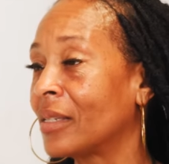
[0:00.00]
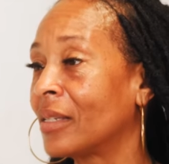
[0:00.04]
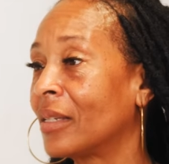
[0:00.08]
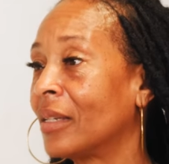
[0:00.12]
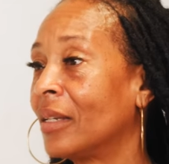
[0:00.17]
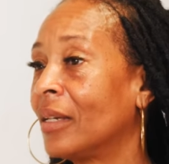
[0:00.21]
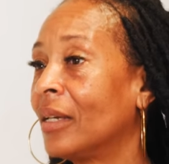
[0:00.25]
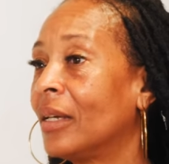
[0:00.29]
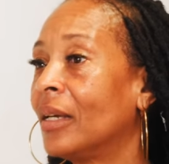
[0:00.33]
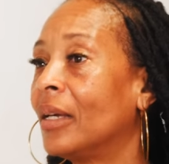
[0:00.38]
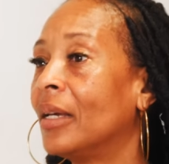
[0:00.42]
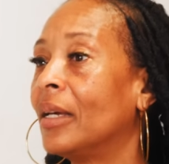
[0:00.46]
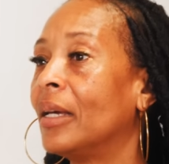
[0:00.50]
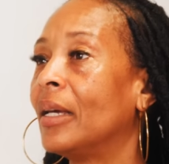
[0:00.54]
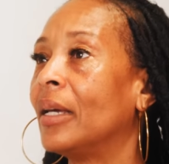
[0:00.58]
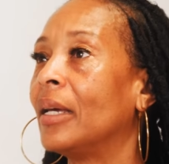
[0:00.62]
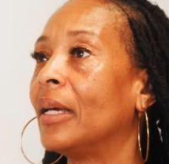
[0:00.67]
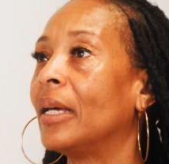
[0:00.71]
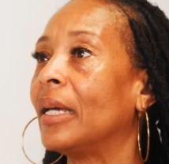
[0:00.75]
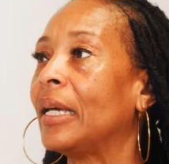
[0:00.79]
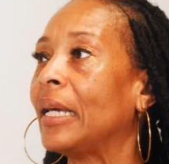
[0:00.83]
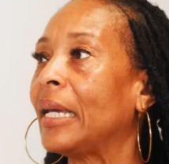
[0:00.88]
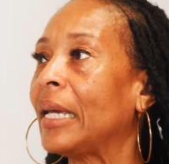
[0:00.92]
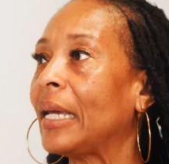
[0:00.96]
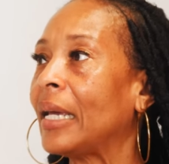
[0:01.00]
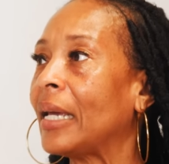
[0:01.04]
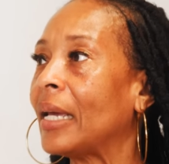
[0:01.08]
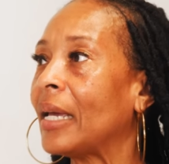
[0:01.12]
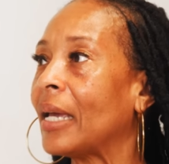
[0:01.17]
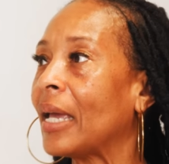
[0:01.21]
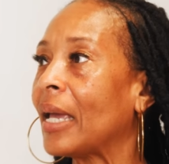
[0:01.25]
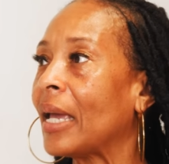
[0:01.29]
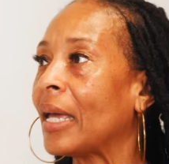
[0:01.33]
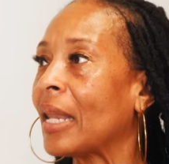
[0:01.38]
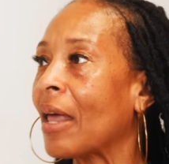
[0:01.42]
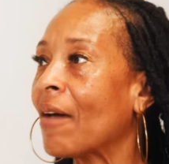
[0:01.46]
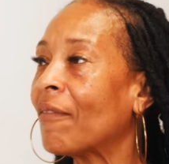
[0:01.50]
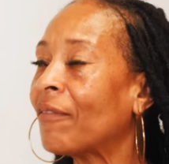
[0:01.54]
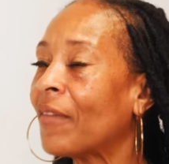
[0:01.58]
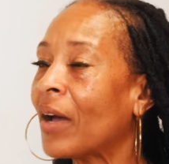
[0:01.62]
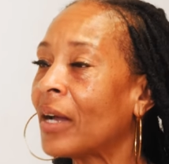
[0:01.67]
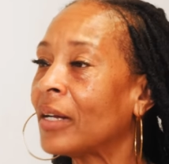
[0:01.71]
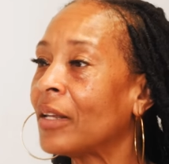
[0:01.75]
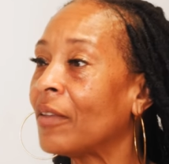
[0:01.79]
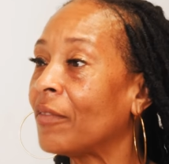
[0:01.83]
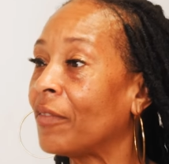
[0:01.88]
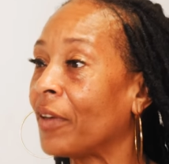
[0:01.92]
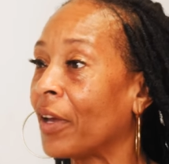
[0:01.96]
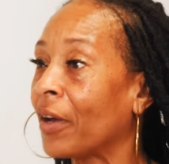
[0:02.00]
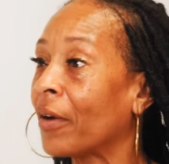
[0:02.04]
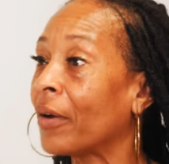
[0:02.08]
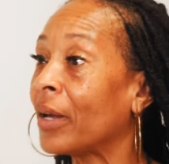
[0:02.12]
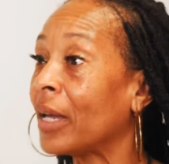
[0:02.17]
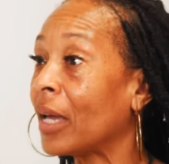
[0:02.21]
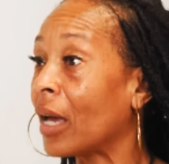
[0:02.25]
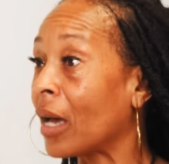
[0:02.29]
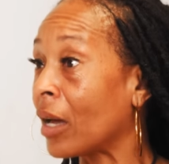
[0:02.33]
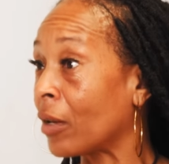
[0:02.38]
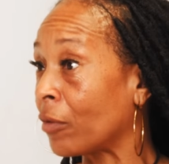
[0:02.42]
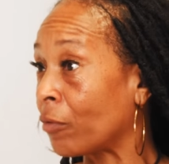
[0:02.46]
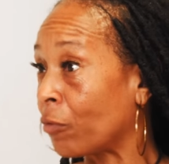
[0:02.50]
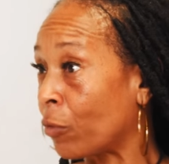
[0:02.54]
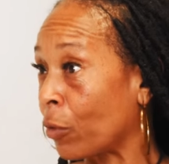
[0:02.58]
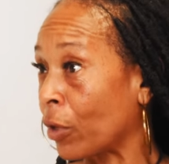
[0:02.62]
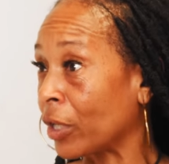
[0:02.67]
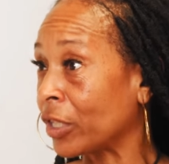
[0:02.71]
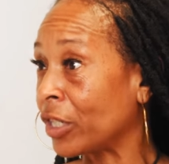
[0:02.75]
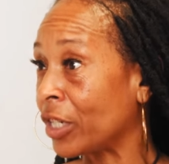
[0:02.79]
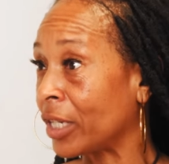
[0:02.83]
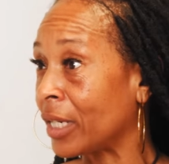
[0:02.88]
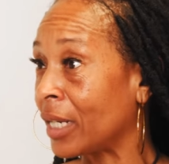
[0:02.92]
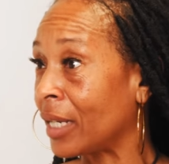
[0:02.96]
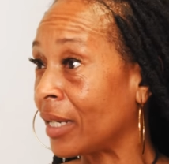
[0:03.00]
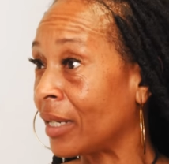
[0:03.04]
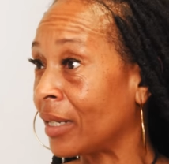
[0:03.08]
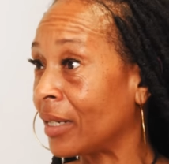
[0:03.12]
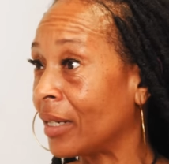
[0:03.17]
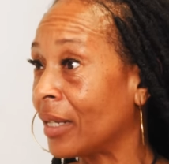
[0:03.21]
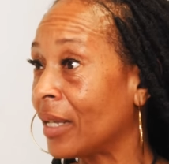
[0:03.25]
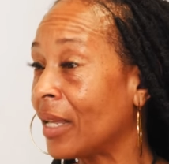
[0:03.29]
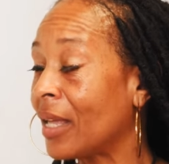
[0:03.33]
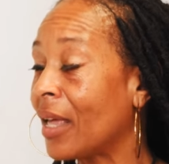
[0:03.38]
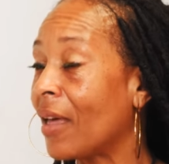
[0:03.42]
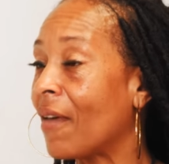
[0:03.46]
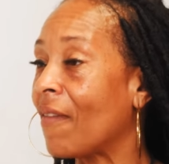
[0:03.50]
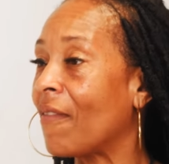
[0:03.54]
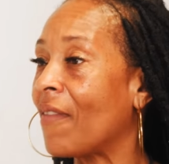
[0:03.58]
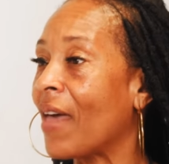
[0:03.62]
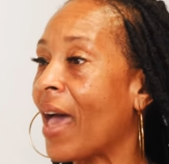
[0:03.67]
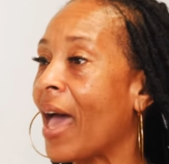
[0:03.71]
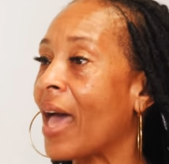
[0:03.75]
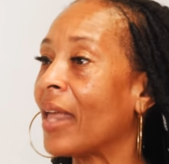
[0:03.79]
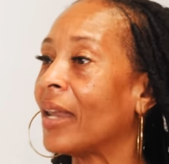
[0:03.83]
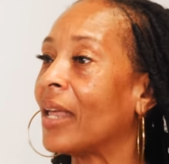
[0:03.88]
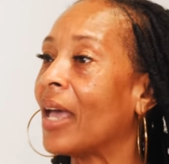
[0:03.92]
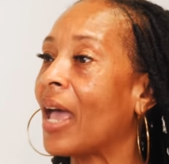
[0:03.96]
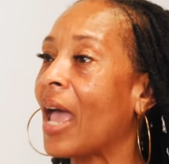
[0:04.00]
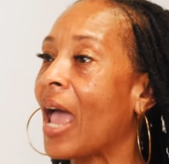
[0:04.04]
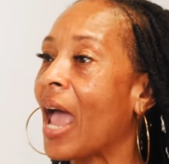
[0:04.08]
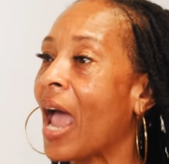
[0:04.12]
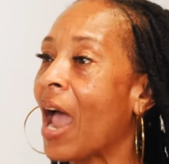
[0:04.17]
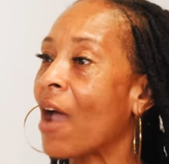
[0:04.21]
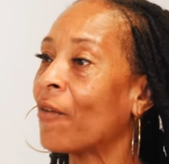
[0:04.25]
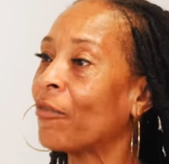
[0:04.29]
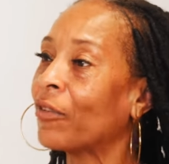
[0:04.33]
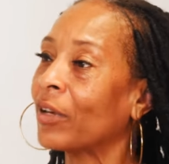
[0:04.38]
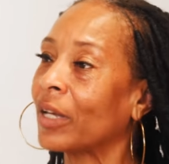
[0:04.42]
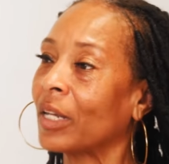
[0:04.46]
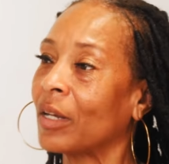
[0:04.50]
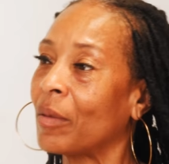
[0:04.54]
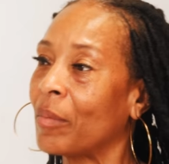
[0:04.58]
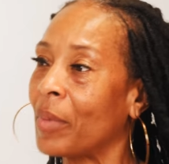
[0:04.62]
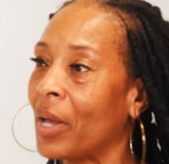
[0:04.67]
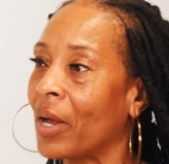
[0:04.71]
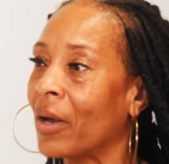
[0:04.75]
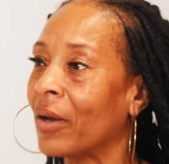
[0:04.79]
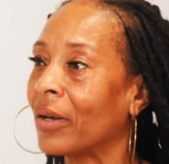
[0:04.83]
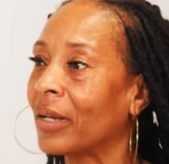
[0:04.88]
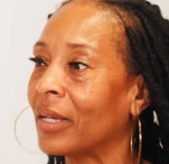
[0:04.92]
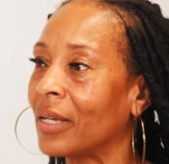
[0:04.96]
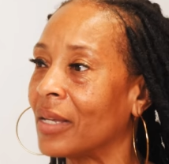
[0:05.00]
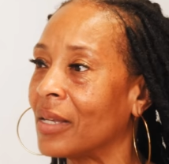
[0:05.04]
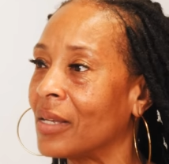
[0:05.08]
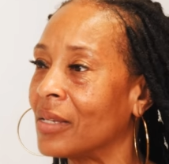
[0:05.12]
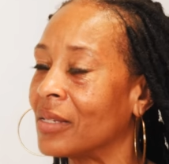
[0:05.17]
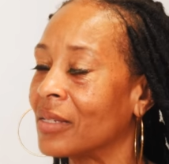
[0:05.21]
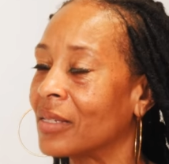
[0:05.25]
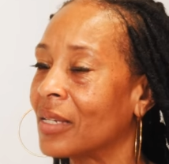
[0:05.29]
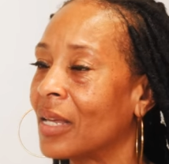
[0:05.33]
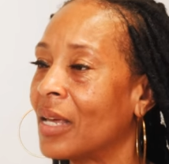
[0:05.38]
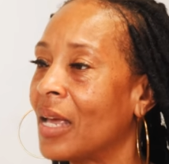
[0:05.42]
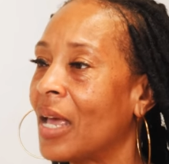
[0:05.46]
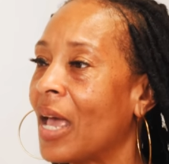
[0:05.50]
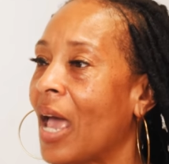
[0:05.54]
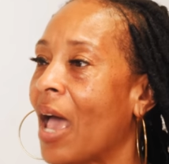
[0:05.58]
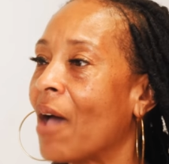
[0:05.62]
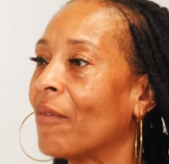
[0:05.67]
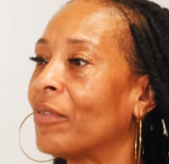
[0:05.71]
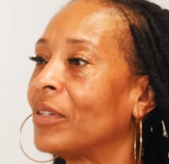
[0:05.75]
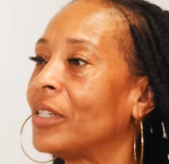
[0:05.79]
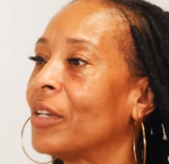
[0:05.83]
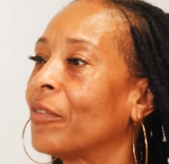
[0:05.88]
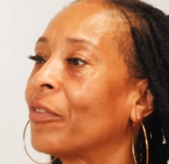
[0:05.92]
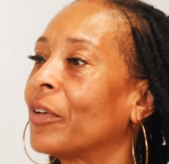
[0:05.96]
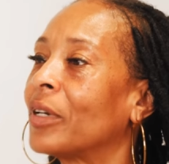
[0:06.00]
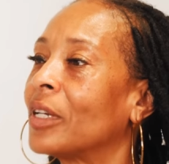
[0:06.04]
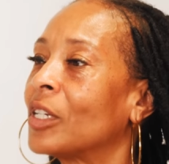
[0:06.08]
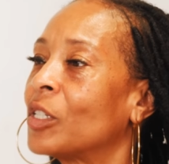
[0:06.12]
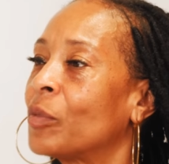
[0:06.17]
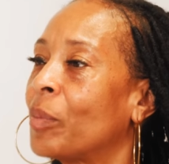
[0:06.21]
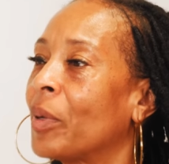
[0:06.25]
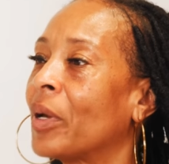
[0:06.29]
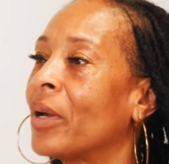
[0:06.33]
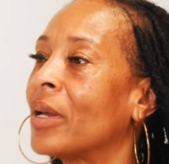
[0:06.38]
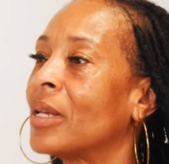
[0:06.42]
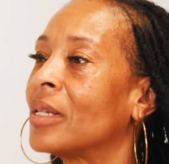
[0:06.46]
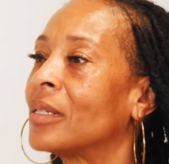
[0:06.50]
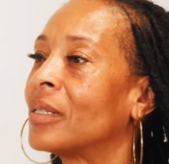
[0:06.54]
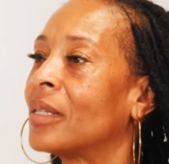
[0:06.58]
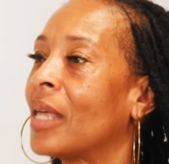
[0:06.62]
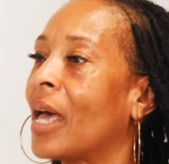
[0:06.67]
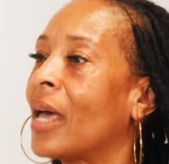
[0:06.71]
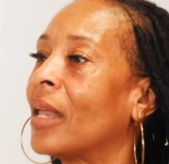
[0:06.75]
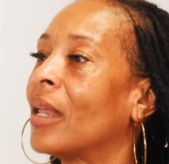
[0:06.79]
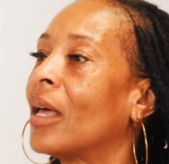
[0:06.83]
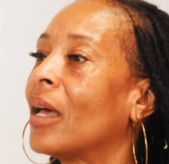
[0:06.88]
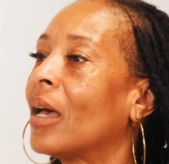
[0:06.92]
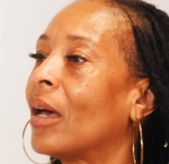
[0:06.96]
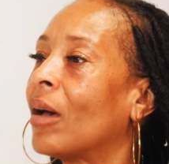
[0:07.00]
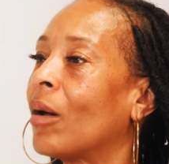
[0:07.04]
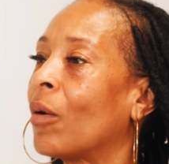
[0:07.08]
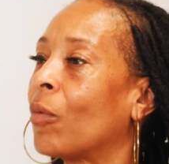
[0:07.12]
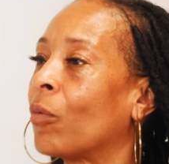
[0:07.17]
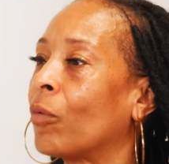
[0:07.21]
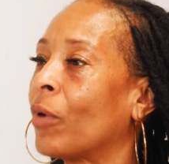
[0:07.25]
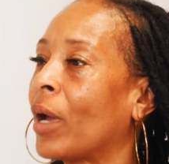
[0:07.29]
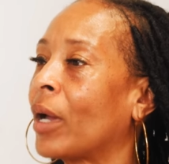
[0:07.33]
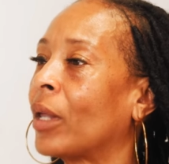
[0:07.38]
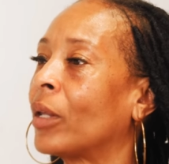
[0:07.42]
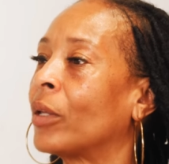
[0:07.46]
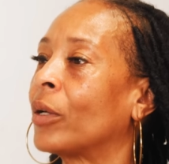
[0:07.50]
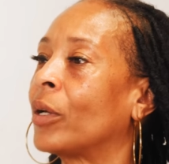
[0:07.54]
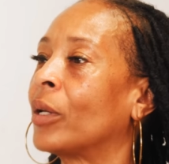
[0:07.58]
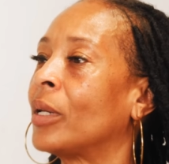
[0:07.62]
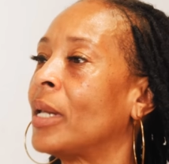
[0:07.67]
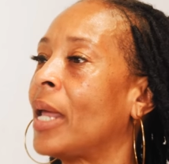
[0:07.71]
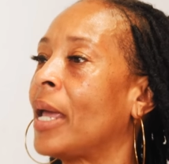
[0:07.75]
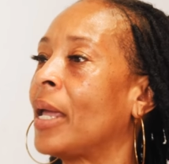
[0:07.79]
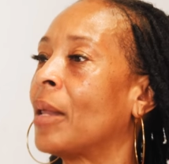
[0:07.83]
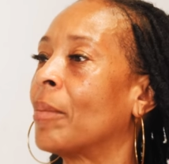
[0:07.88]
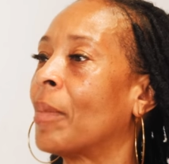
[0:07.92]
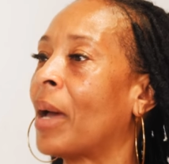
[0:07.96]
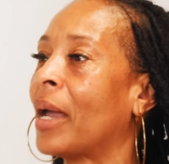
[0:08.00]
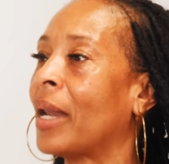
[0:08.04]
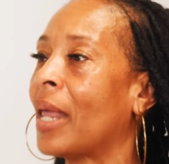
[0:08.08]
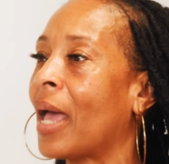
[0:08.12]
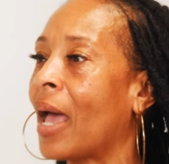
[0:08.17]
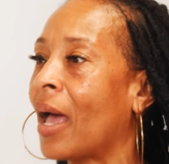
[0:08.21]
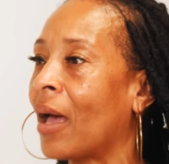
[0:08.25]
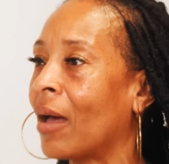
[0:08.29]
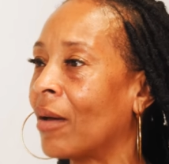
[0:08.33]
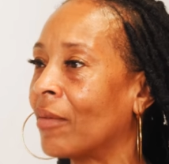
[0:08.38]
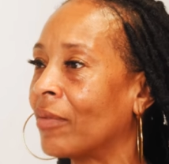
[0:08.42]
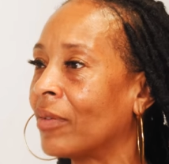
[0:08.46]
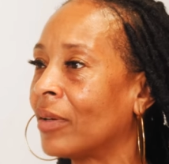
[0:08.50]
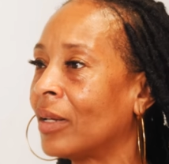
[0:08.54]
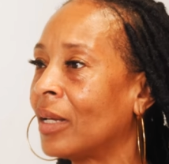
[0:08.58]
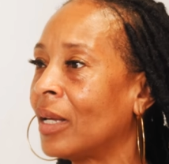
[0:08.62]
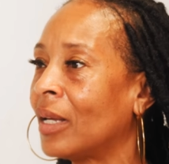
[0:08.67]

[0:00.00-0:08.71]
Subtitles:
And I find it very unfortunate that African Americans have a different experience that a regular Ghanaian might have.